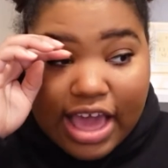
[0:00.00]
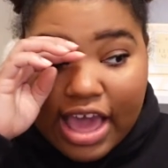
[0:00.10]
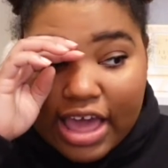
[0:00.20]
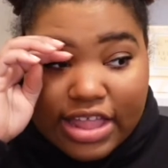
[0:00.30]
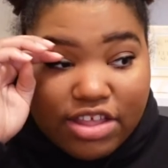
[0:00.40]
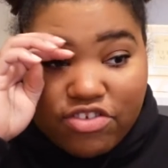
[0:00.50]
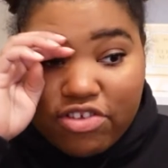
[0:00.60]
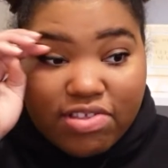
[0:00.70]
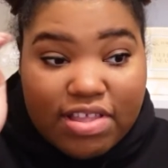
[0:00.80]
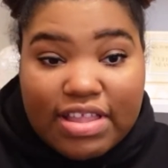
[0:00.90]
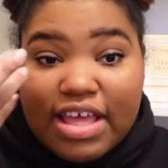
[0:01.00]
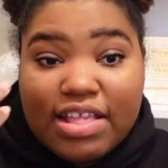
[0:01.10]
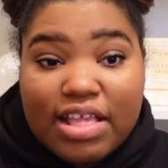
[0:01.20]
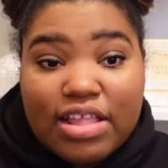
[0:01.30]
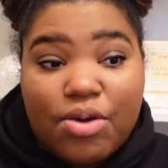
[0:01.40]
and it's just the
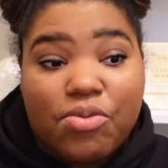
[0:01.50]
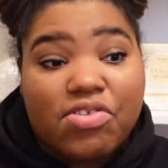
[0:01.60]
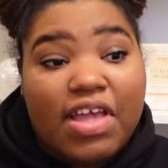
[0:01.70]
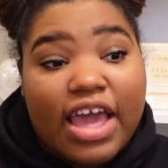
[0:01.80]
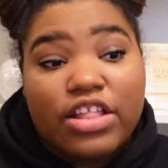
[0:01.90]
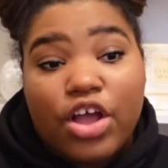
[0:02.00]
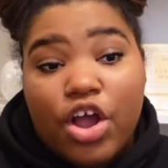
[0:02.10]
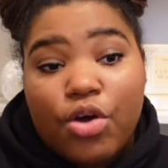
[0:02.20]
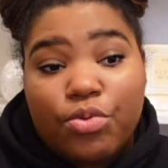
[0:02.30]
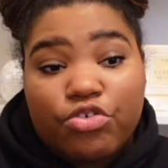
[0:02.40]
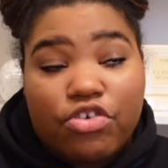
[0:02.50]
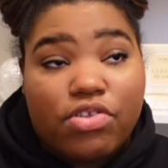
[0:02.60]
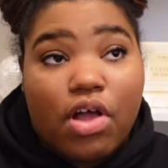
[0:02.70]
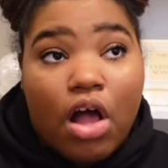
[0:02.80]
things that they were saying to her were just